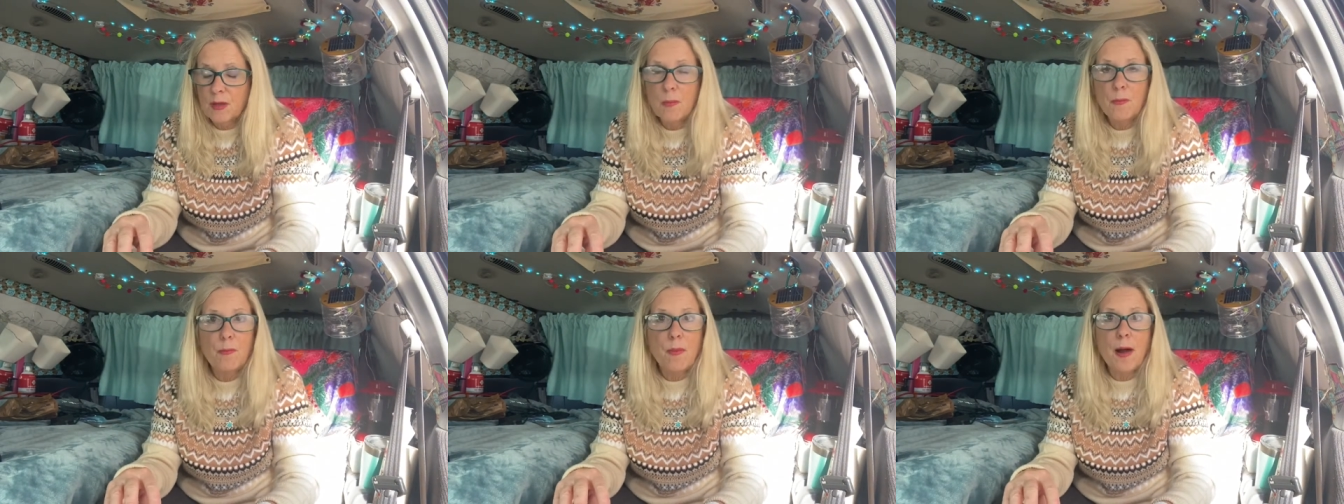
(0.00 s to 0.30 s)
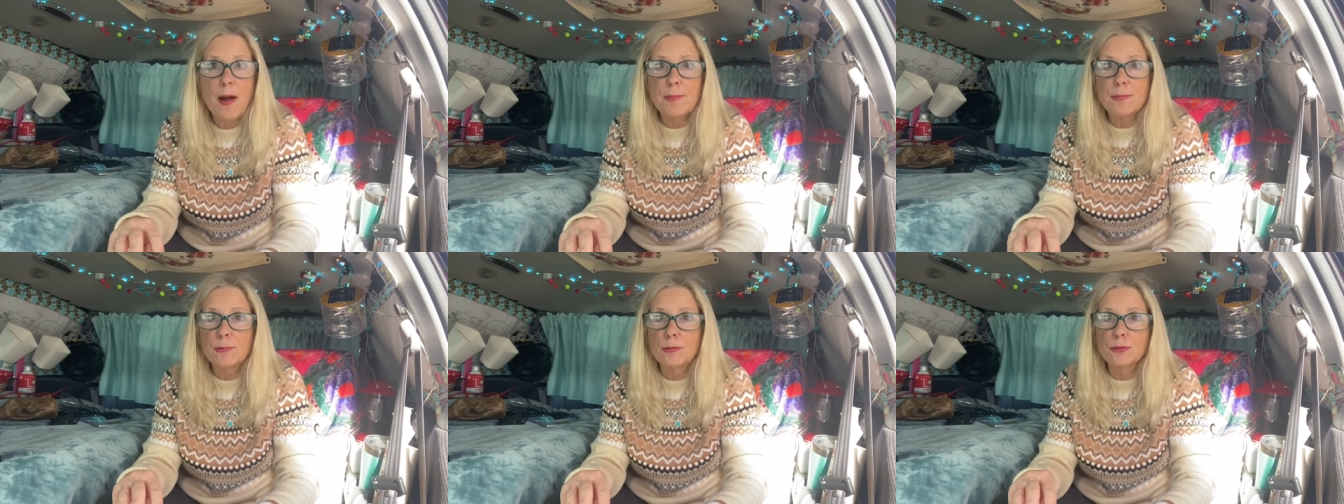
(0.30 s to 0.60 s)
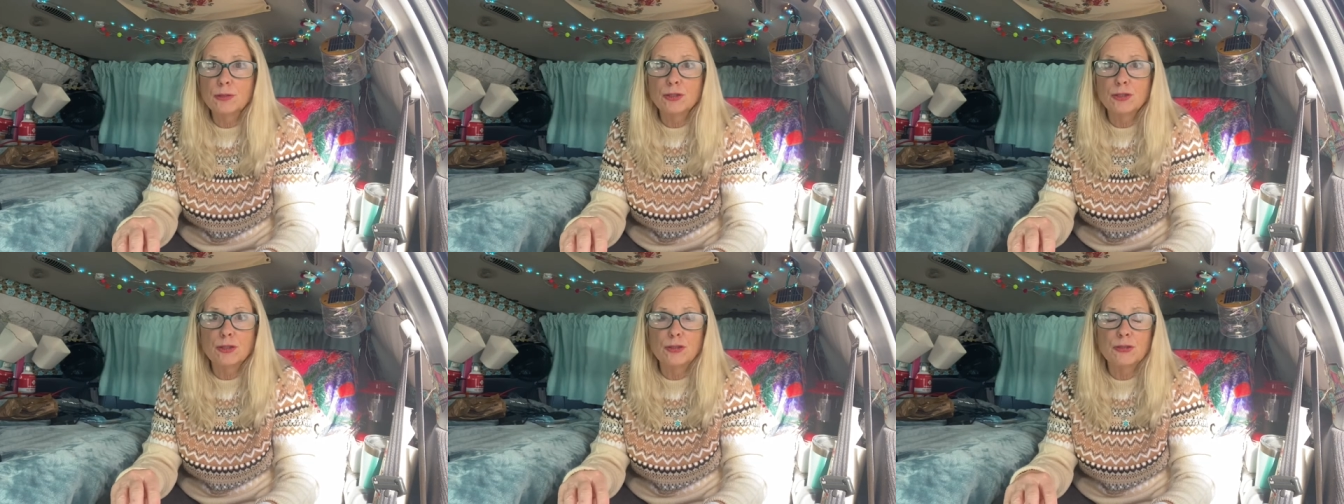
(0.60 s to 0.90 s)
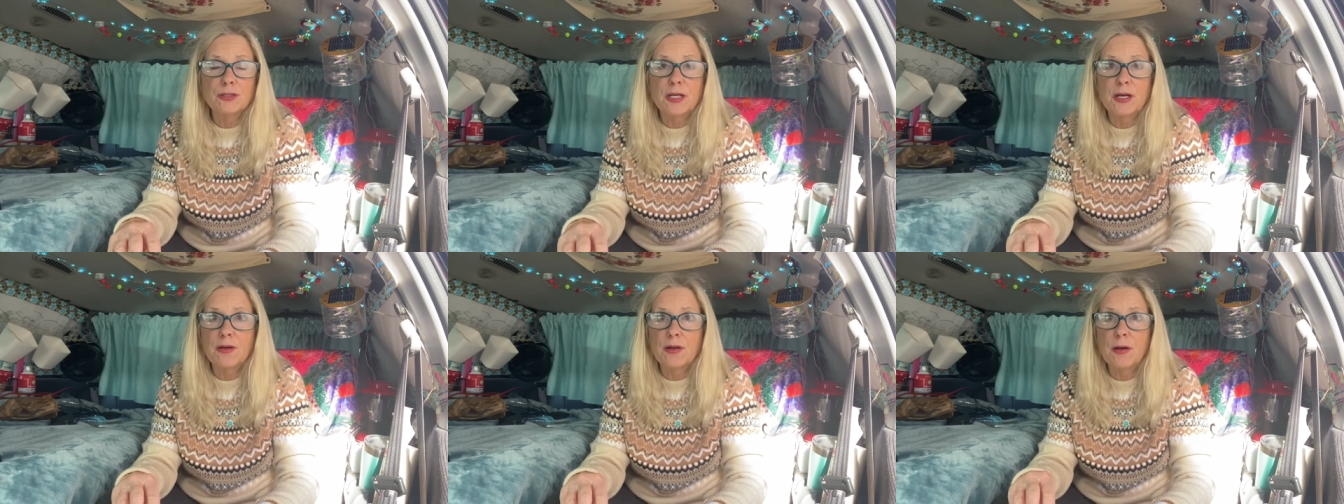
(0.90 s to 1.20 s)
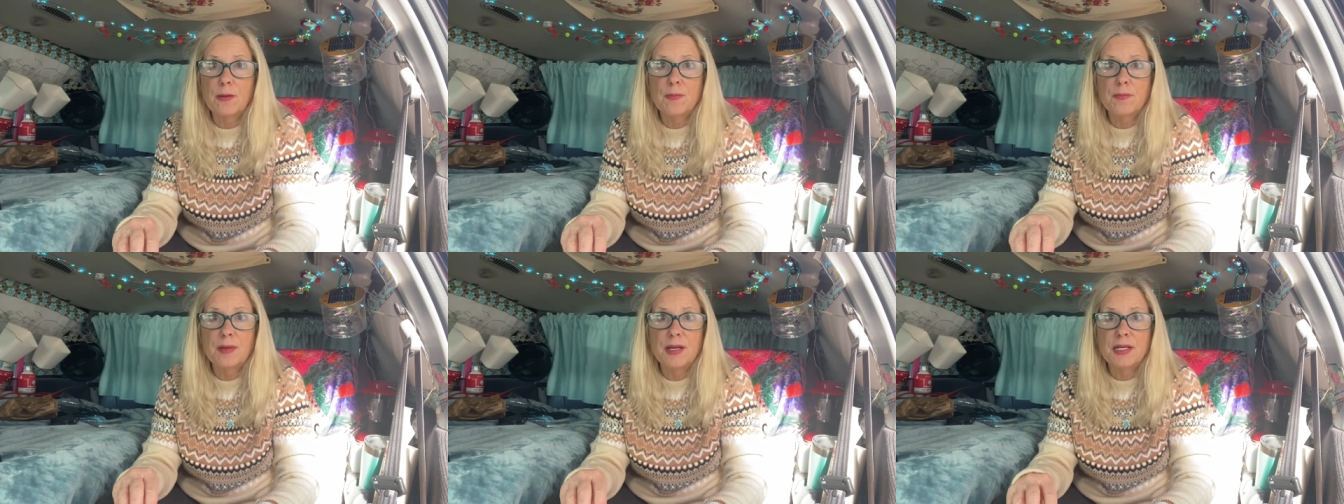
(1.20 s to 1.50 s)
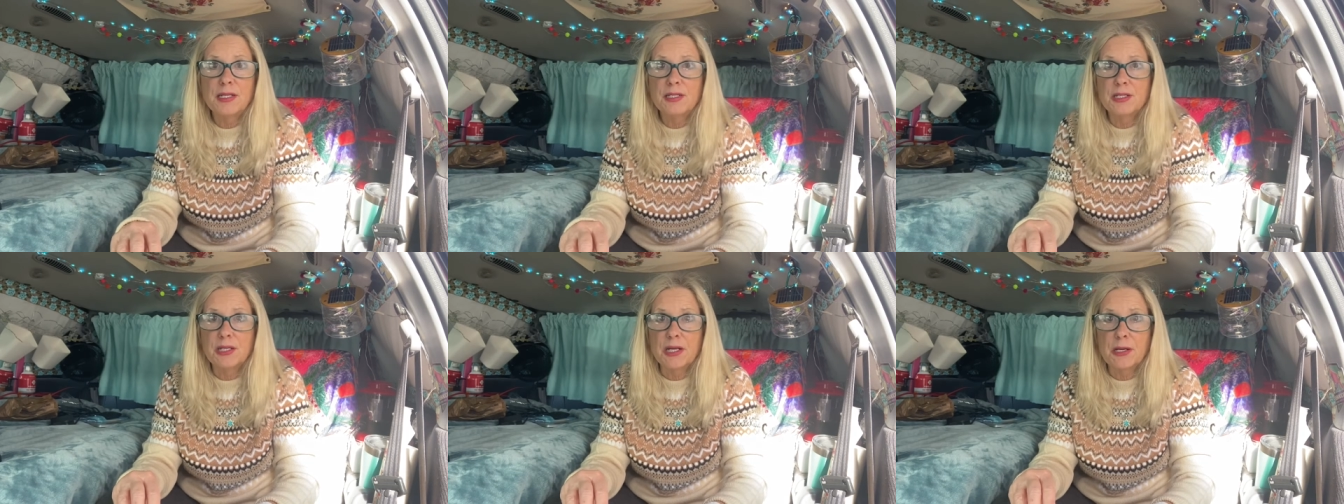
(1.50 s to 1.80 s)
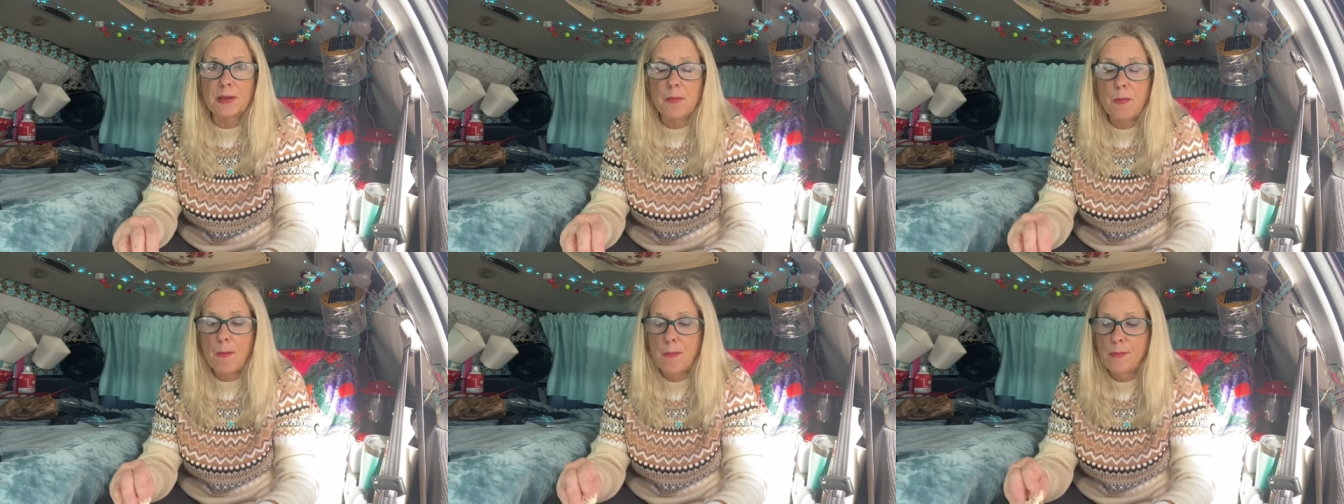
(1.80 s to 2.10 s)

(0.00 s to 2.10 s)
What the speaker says: popcorn turned out amazing.